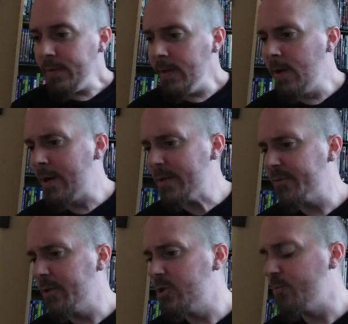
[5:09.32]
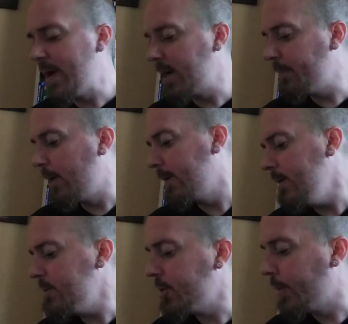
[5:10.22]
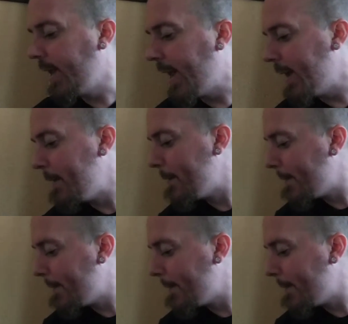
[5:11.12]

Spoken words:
Now, as for the dramatic part, it was okay.